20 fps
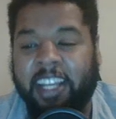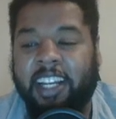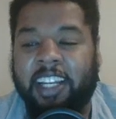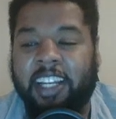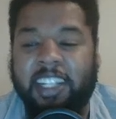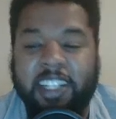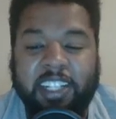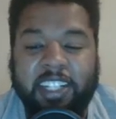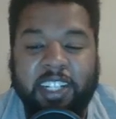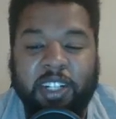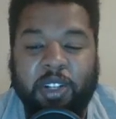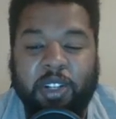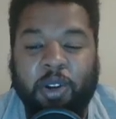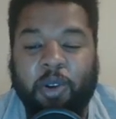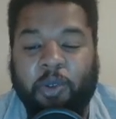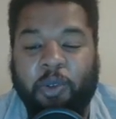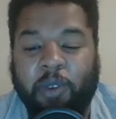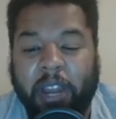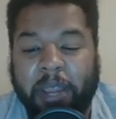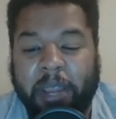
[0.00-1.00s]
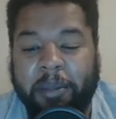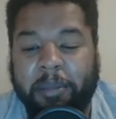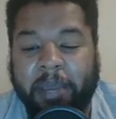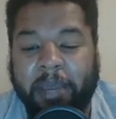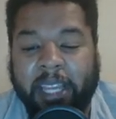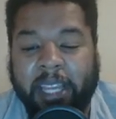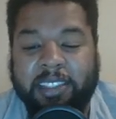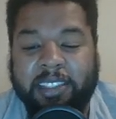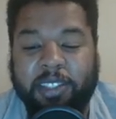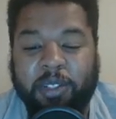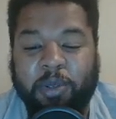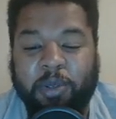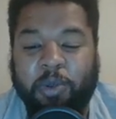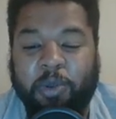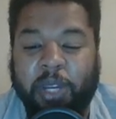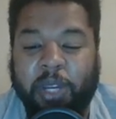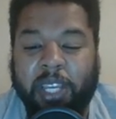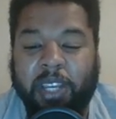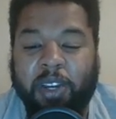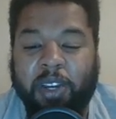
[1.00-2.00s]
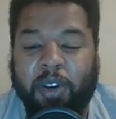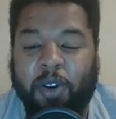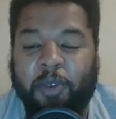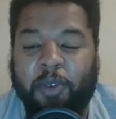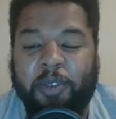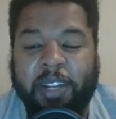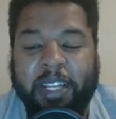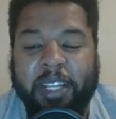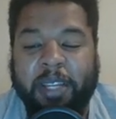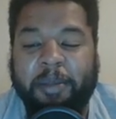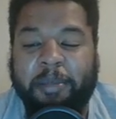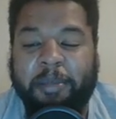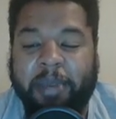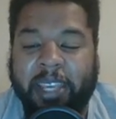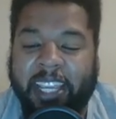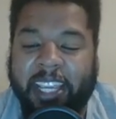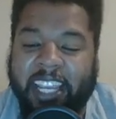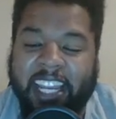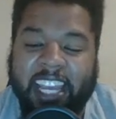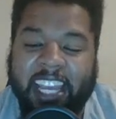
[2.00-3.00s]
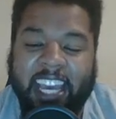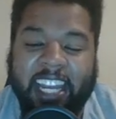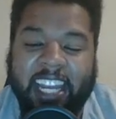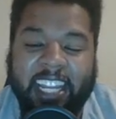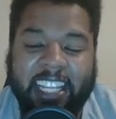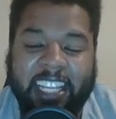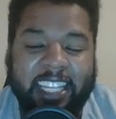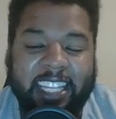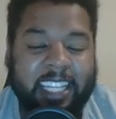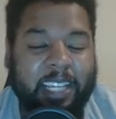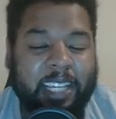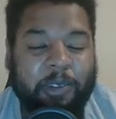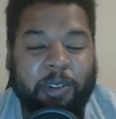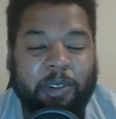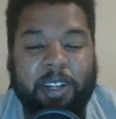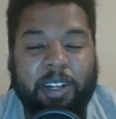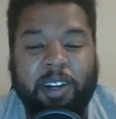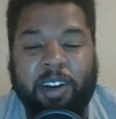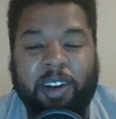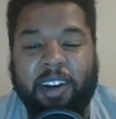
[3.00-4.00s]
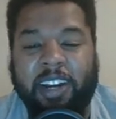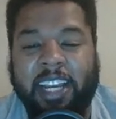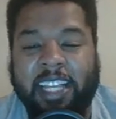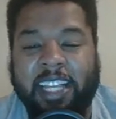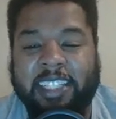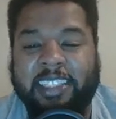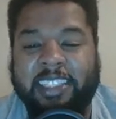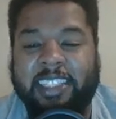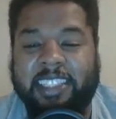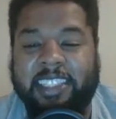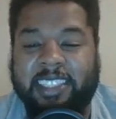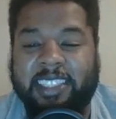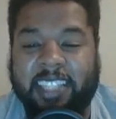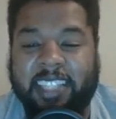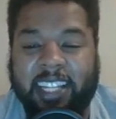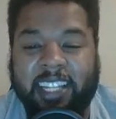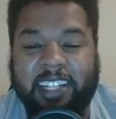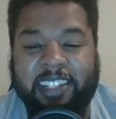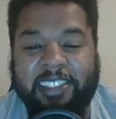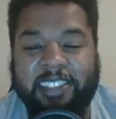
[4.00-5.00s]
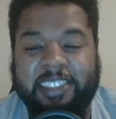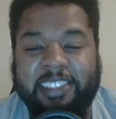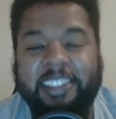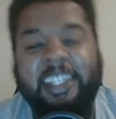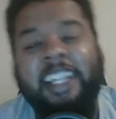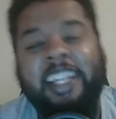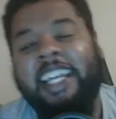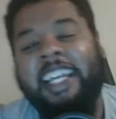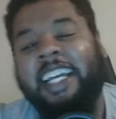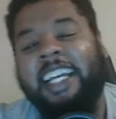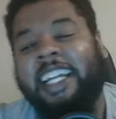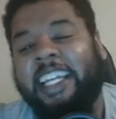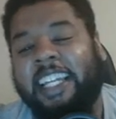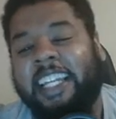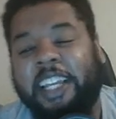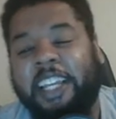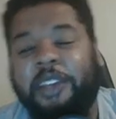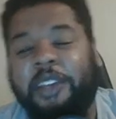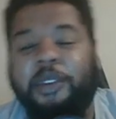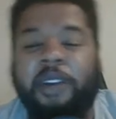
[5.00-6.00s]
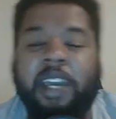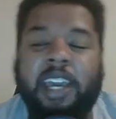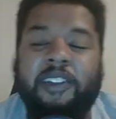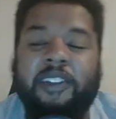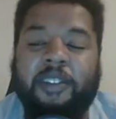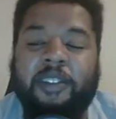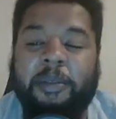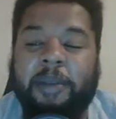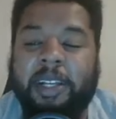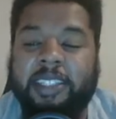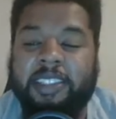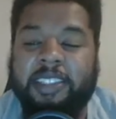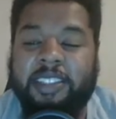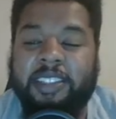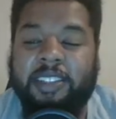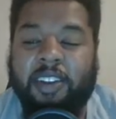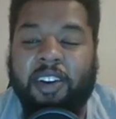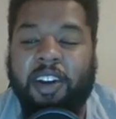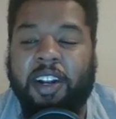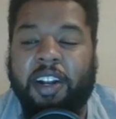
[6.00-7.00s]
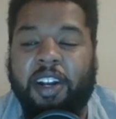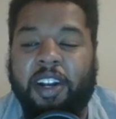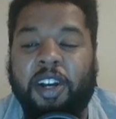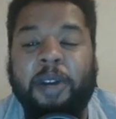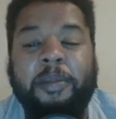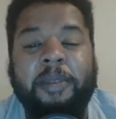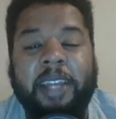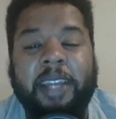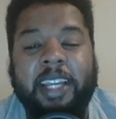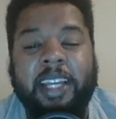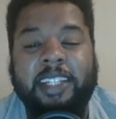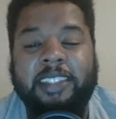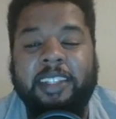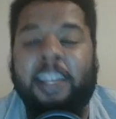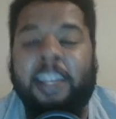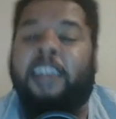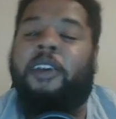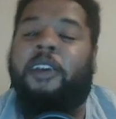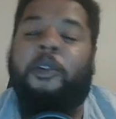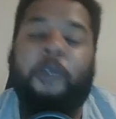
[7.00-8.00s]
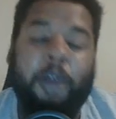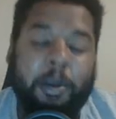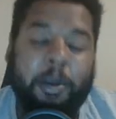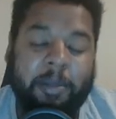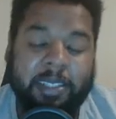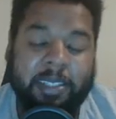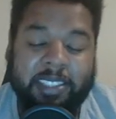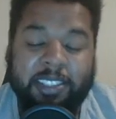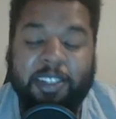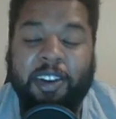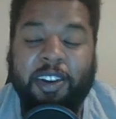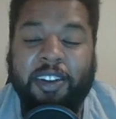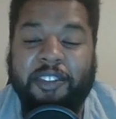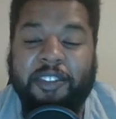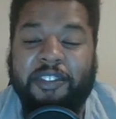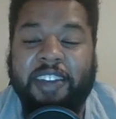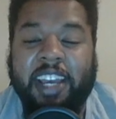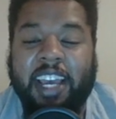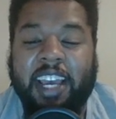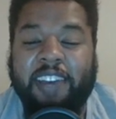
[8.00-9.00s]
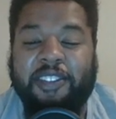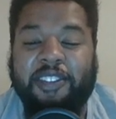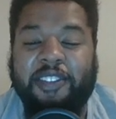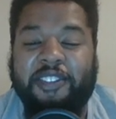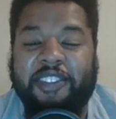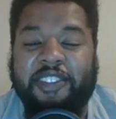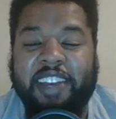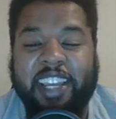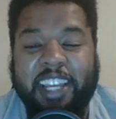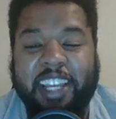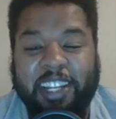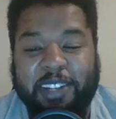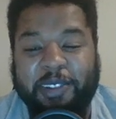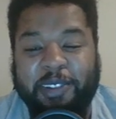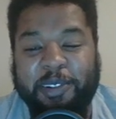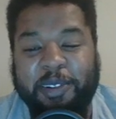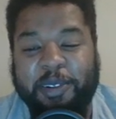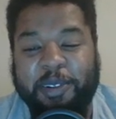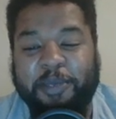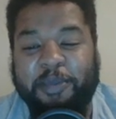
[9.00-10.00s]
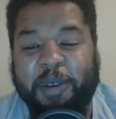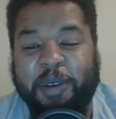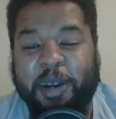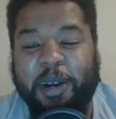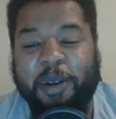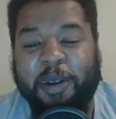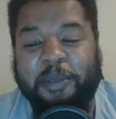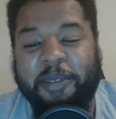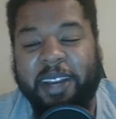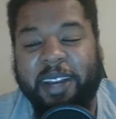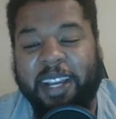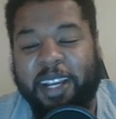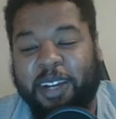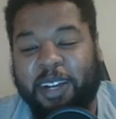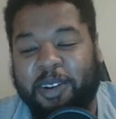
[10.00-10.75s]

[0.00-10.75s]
Looking to go right back to the well, hopefully get paid out again with Karl Anthony Towns. There you have it, my starter updated. Well, my starting five for FanDuel tomorrow, man.